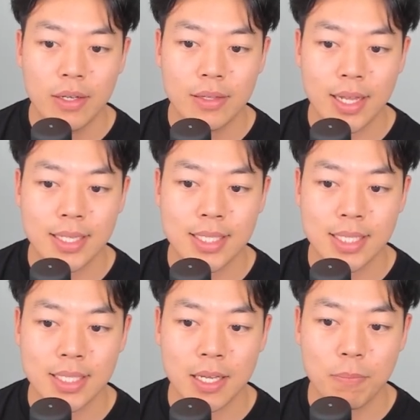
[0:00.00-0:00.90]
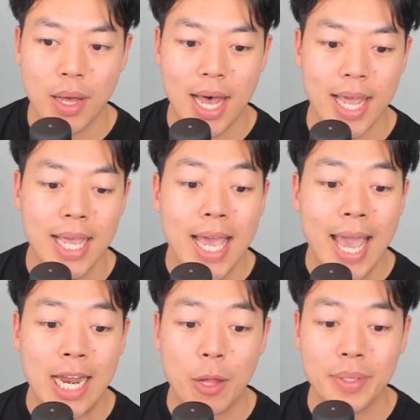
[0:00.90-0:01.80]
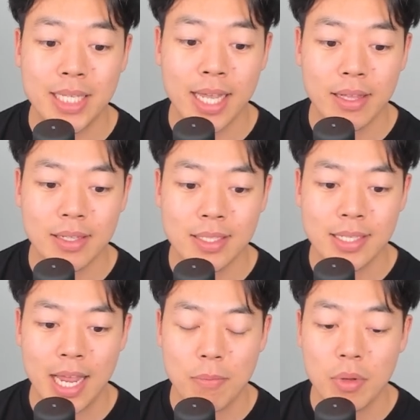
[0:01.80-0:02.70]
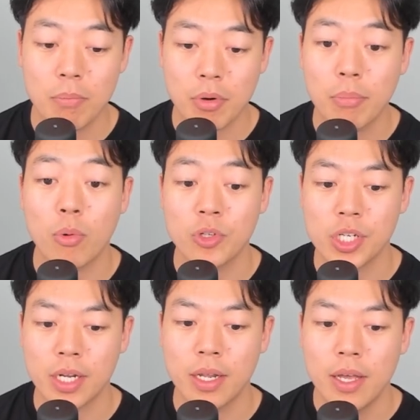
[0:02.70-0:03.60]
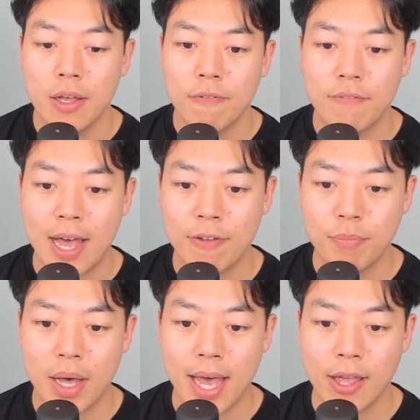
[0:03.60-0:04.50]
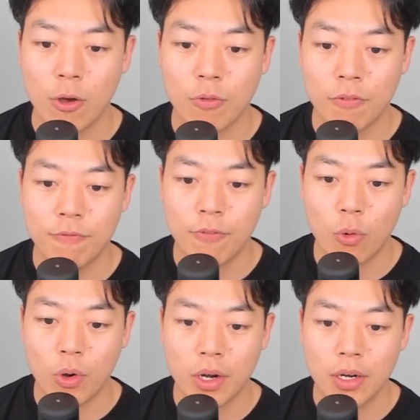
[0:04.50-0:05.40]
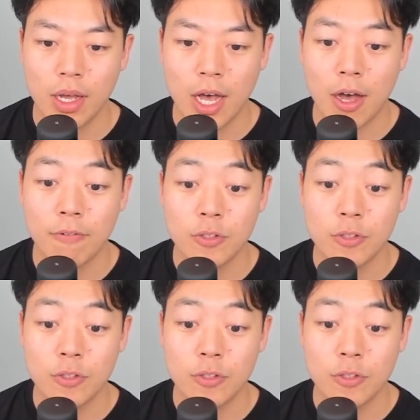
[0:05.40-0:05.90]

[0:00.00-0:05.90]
That's 16 pi. And I'll be taking the same proportion. 5 pi over 4 of